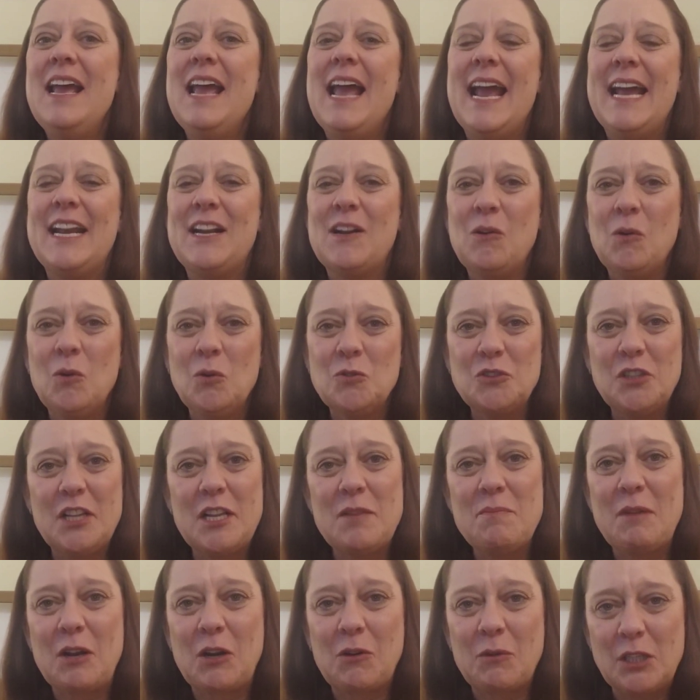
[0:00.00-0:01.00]
and also
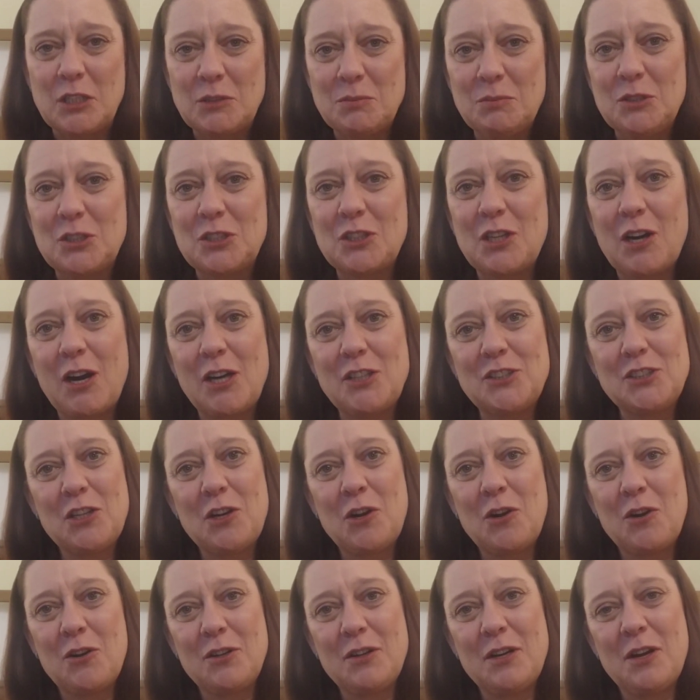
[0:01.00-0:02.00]
that my Christmas cards
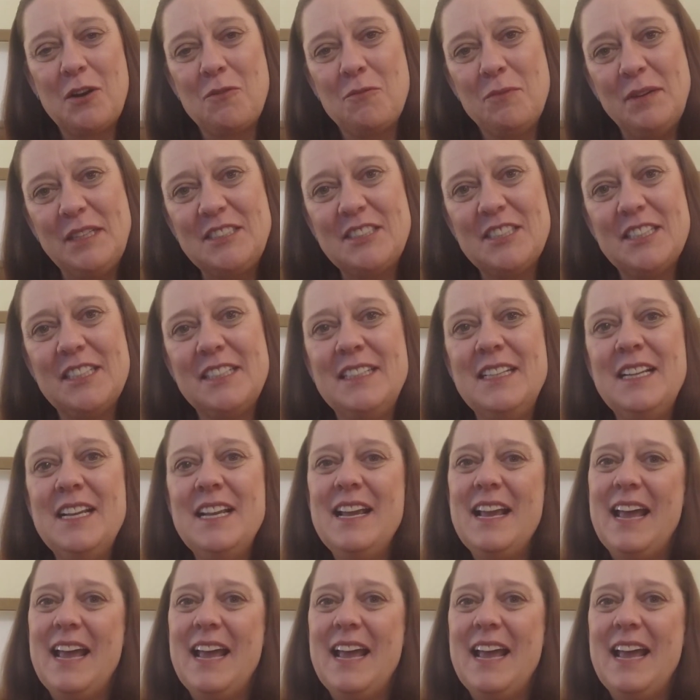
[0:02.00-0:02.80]
are written